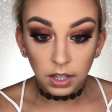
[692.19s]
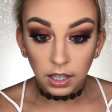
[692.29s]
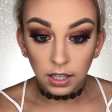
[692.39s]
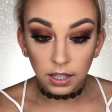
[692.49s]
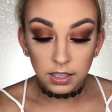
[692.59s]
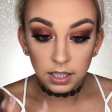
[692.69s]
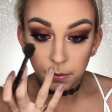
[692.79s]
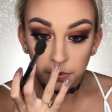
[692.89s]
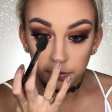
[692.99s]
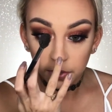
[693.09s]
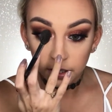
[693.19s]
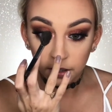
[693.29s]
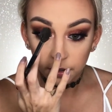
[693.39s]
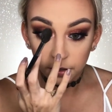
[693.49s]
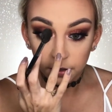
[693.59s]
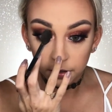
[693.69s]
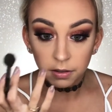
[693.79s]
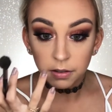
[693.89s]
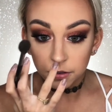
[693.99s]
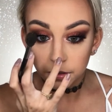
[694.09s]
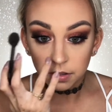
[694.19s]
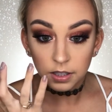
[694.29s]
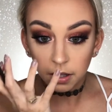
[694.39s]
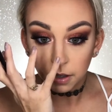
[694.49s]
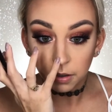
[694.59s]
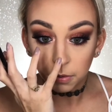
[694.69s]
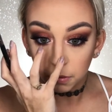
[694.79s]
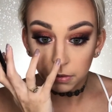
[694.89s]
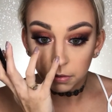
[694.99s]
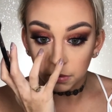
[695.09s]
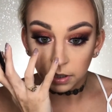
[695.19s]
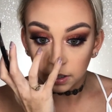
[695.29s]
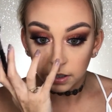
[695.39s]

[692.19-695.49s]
the tip of my nose, ooh,